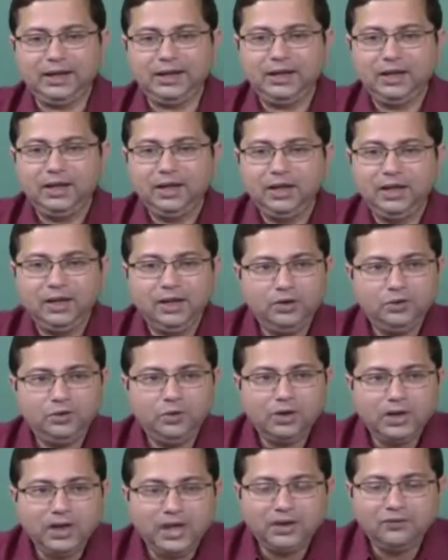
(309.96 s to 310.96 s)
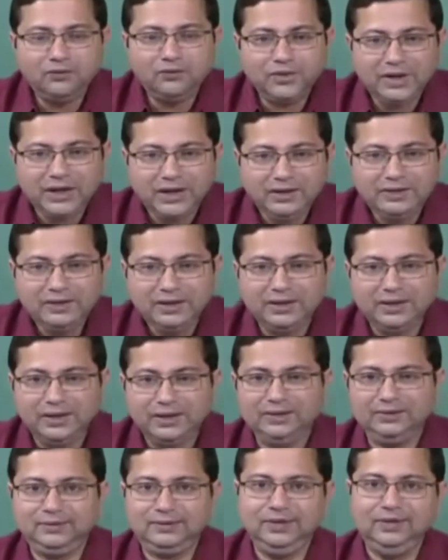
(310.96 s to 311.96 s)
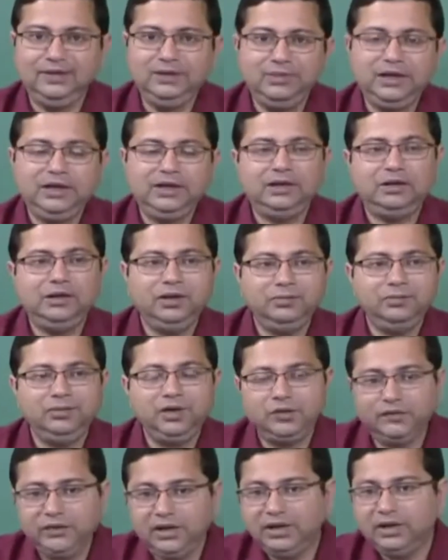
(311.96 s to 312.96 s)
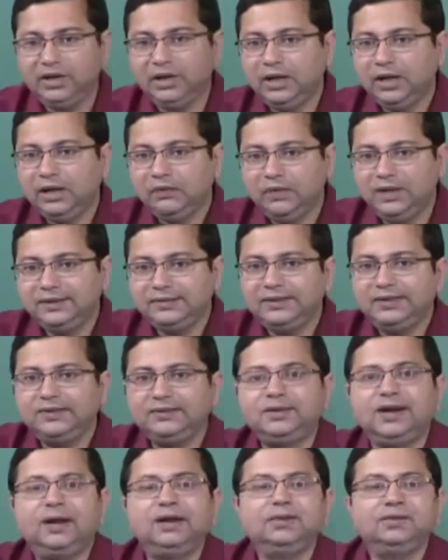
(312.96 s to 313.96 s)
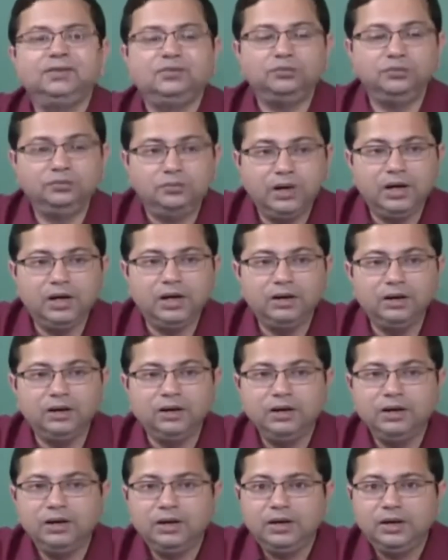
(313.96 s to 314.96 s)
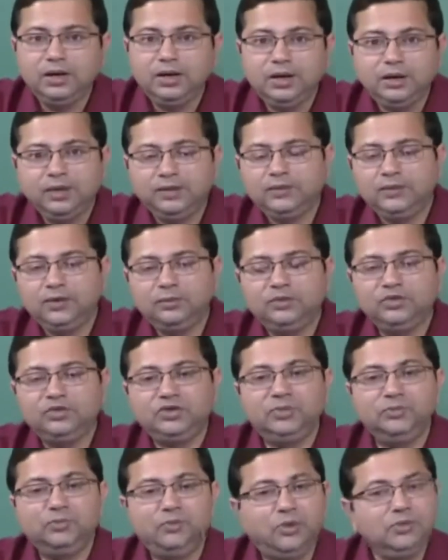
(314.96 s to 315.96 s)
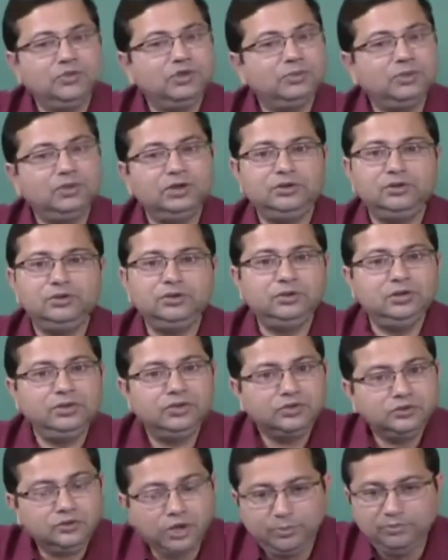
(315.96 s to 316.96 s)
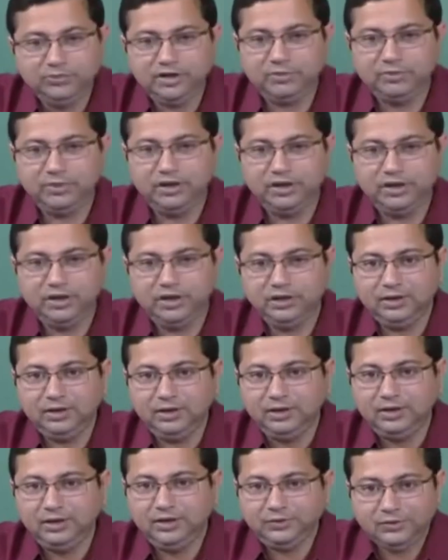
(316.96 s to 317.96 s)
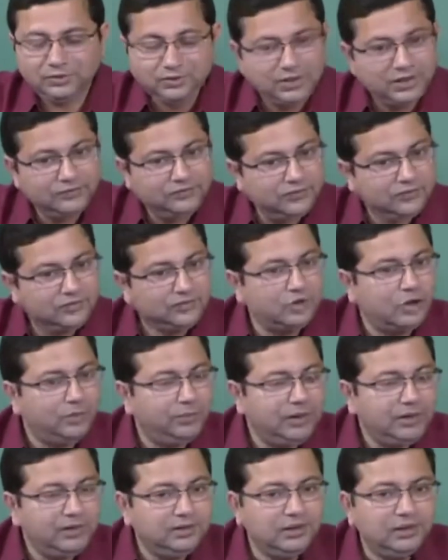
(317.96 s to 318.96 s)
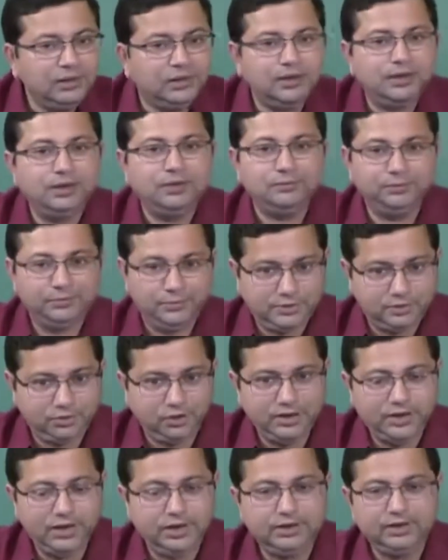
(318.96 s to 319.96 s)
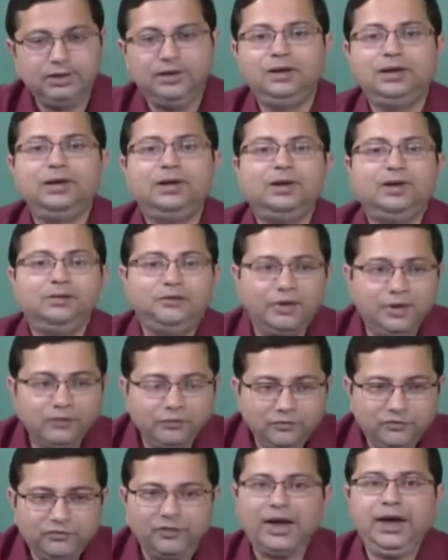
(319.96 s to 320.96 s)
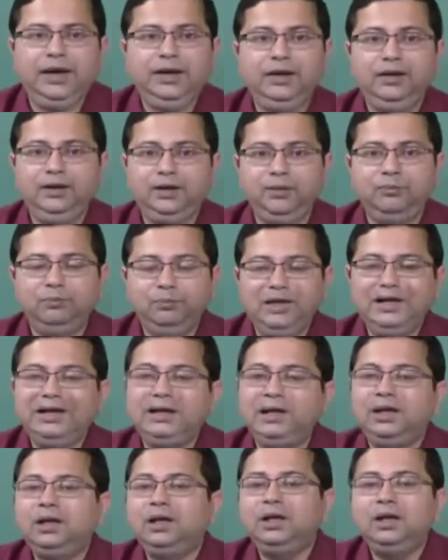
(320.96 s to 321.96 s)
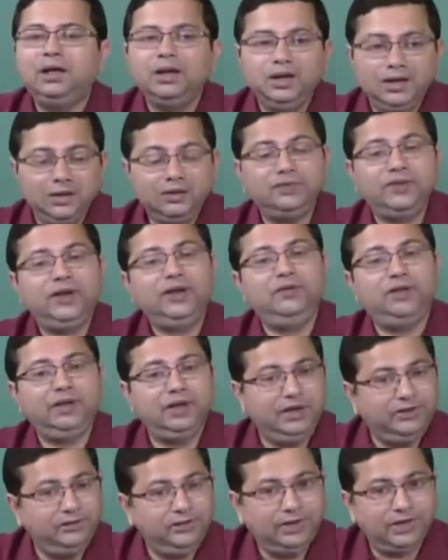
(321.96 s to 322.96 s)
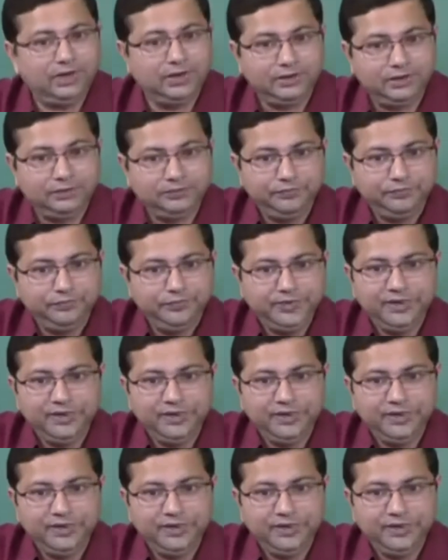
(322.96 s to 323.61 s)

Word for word: and you do not have anything else, inhibitor in between, once it starts to burn, it is almost impossible to stop the burning. So, therefore, stopping the rocket from firing completely is very, very difficult.